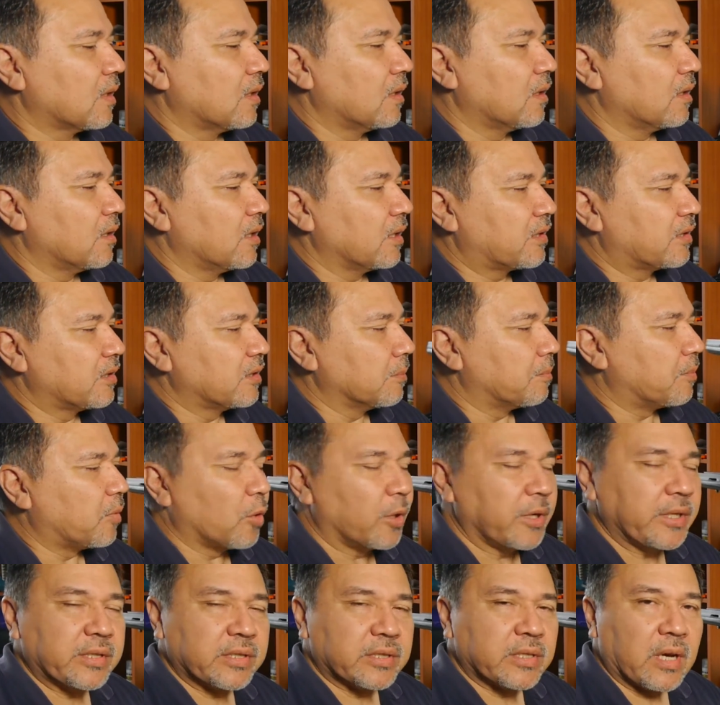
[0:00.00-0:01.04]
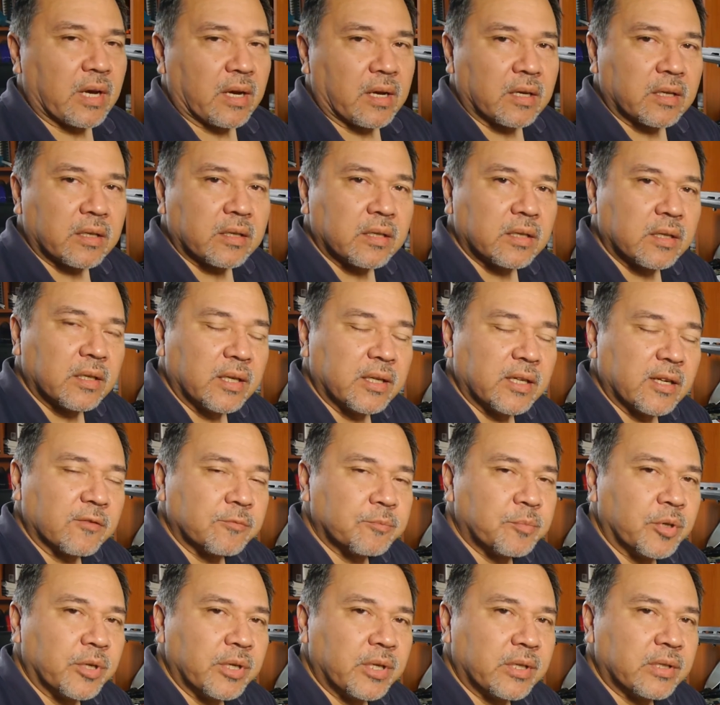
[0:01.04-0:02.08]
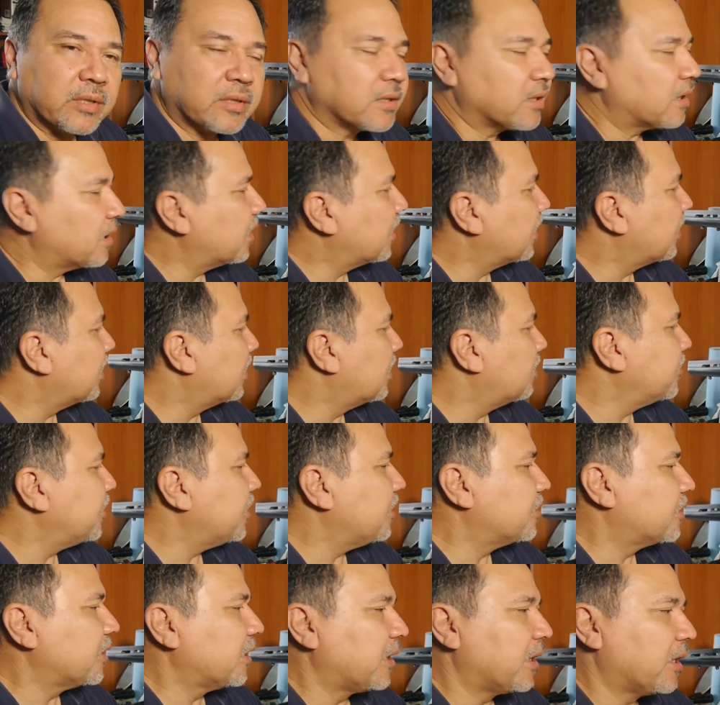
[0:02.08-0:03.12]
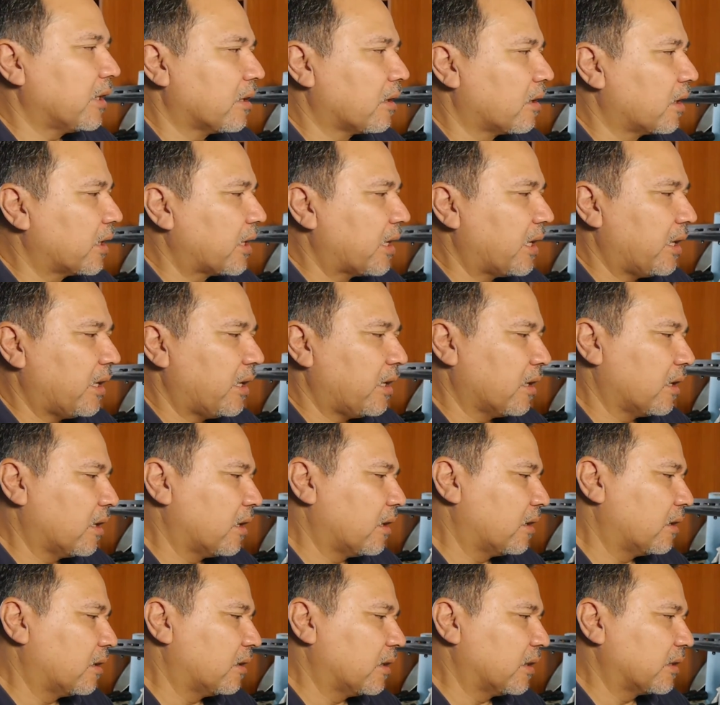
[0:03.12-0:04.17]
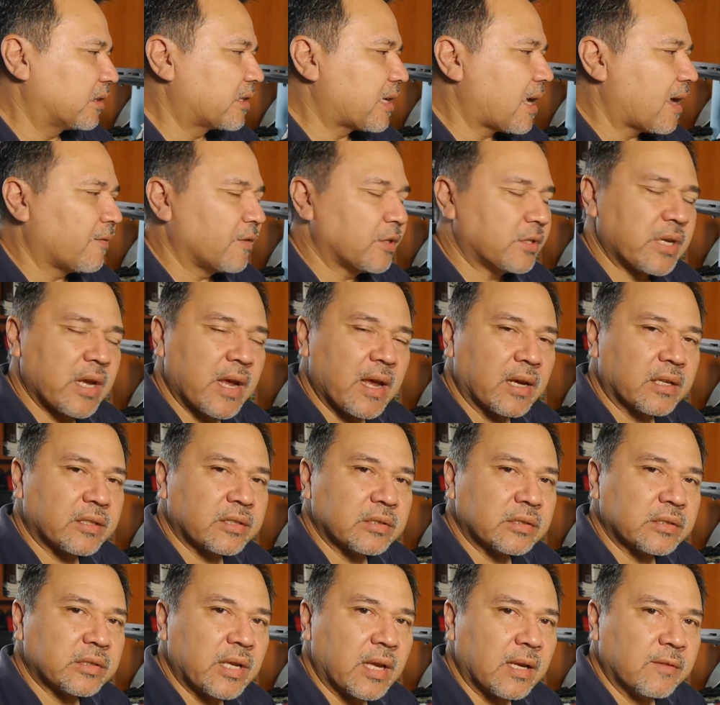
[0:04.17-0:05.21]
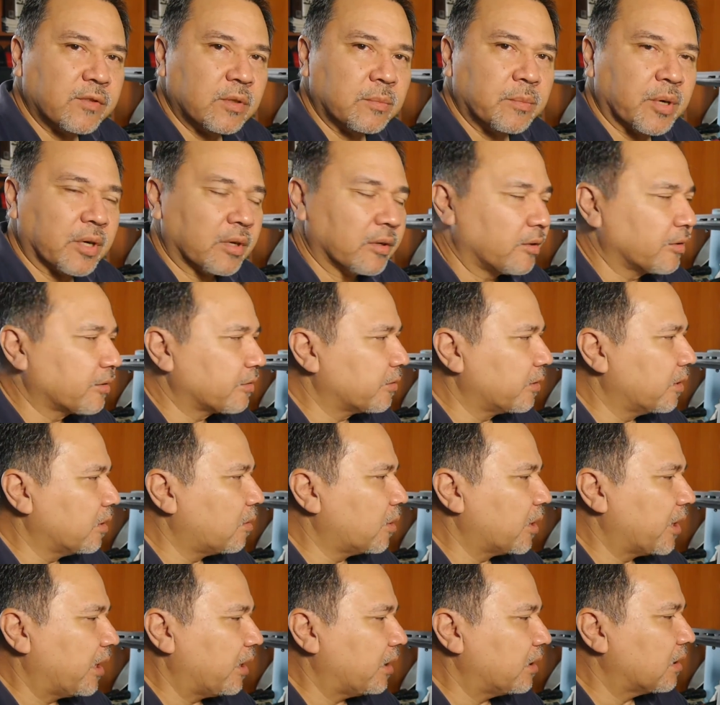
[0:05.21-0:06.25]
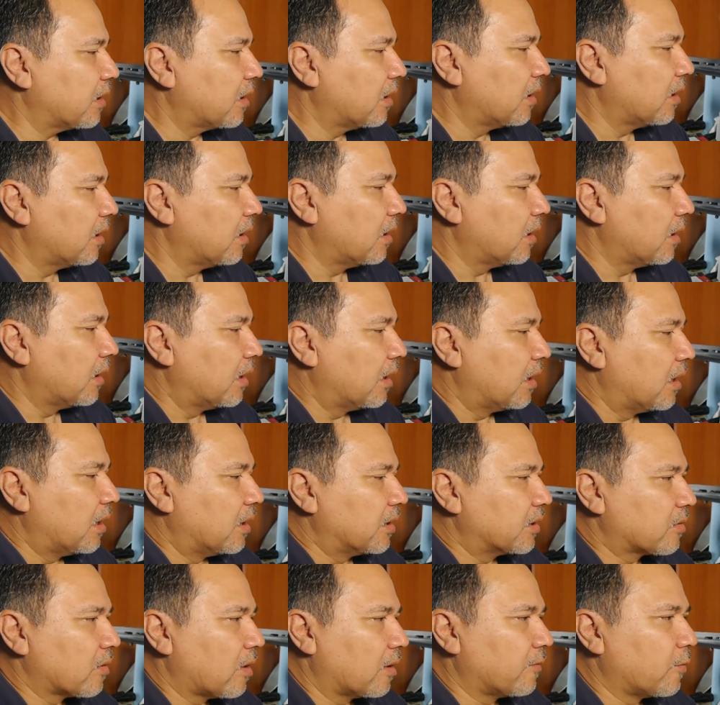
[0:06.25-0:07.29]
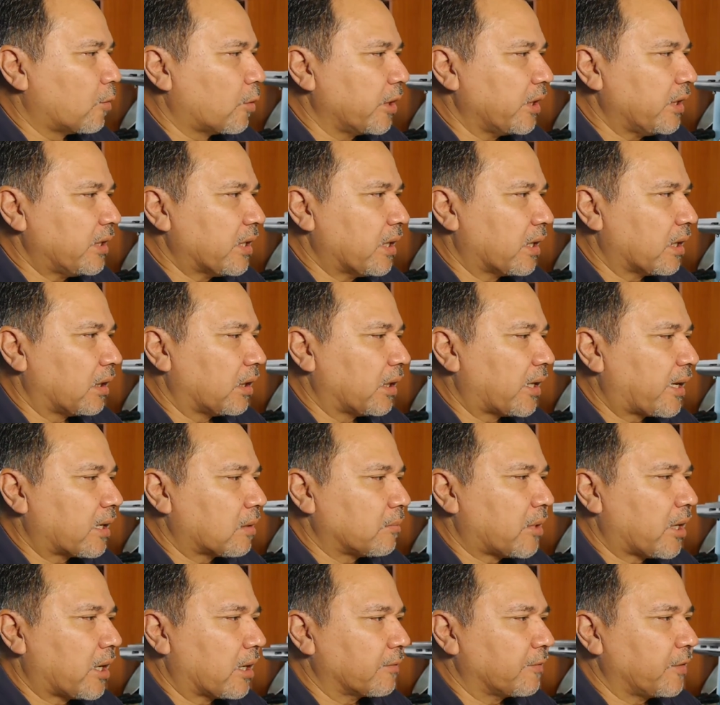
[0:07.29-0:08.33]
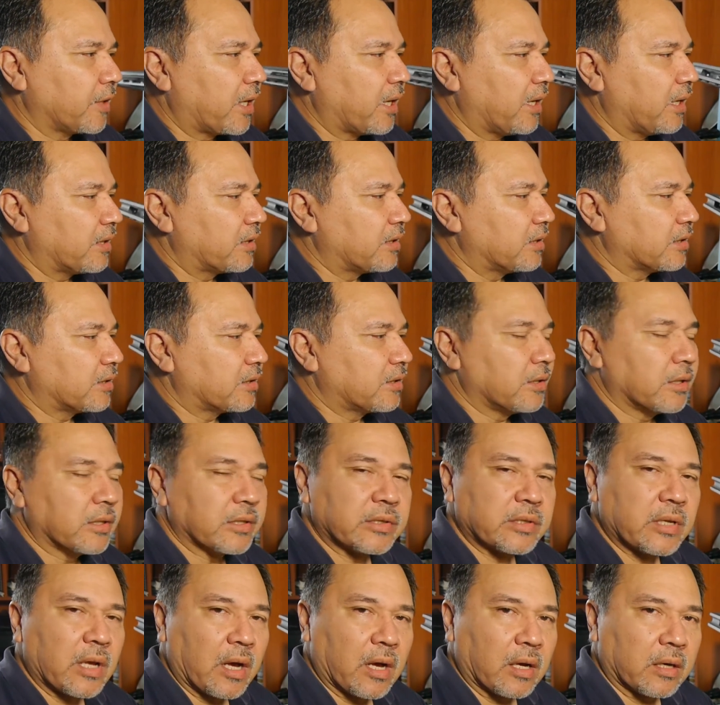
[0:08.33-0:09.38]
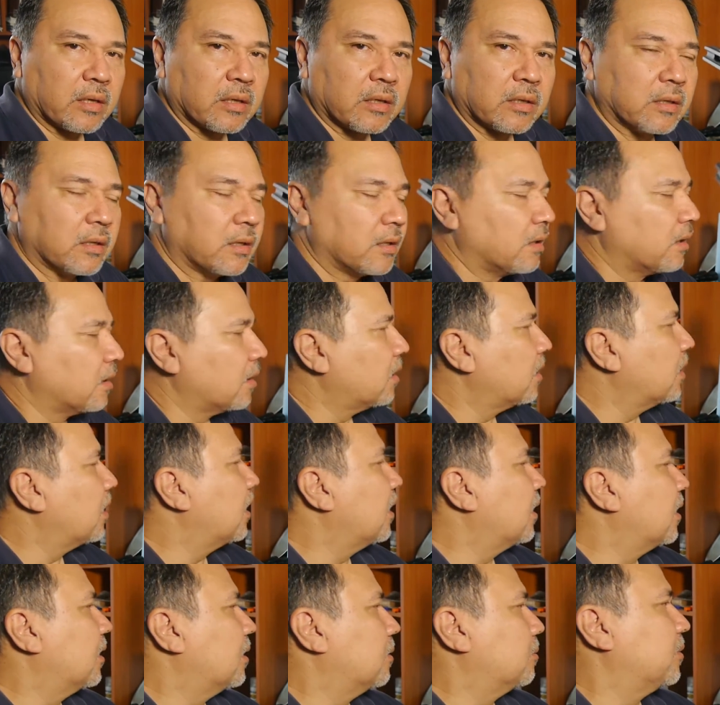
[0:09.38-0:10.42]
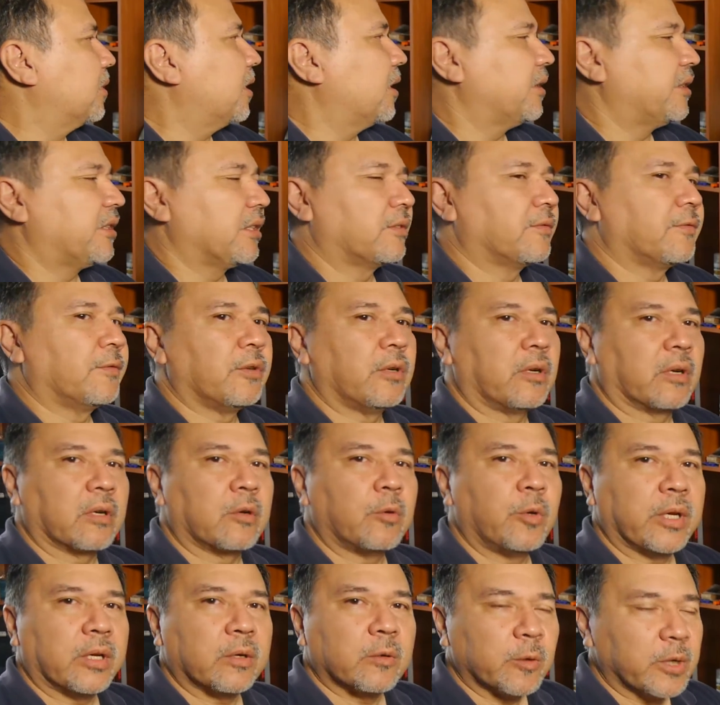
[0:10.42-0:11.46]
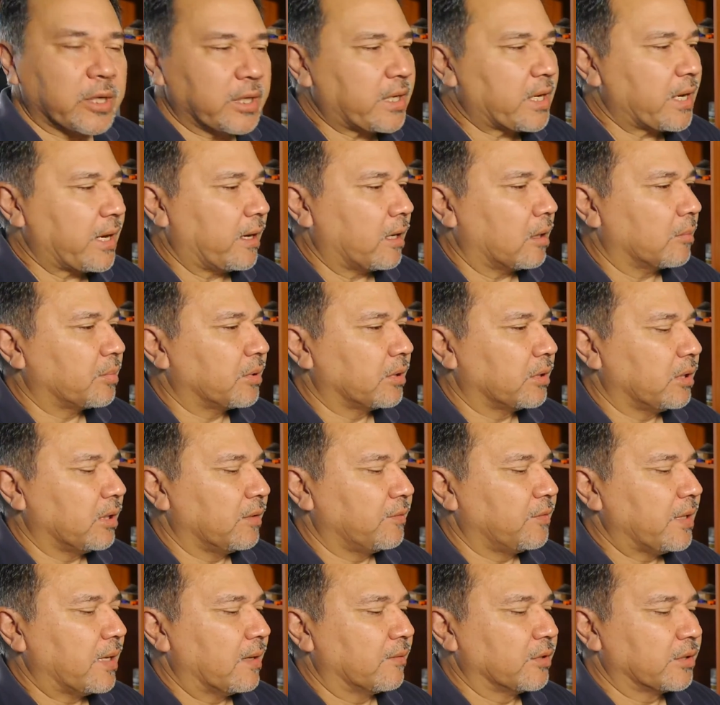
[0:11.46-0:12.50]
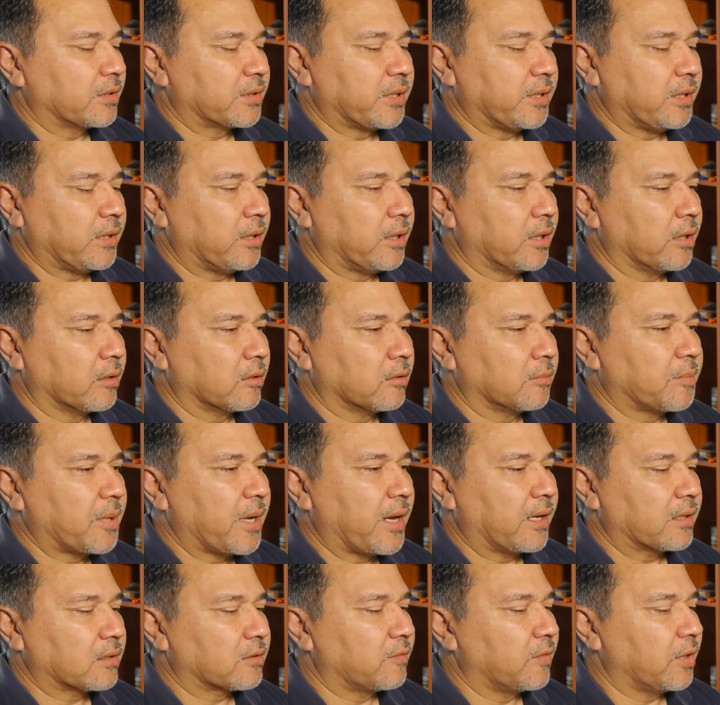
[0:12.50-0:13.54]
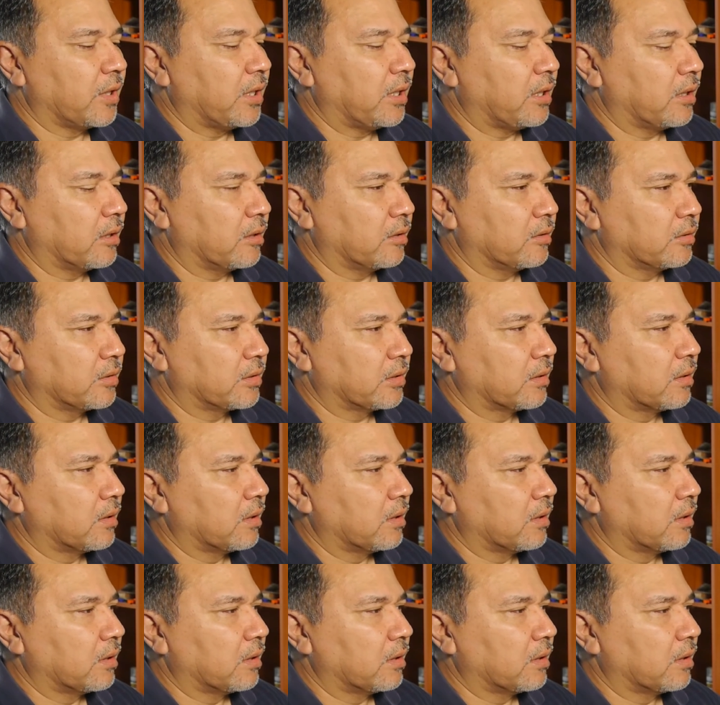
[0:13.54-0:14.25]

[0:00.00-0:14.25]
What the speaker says: This is a Boyd stock, and I've put it, I'm using it on a Savage Axis heavy barrel 308. So I've already done a lot of modifications to the stock. And just for a quick recap, if you haven't seen the other past videos,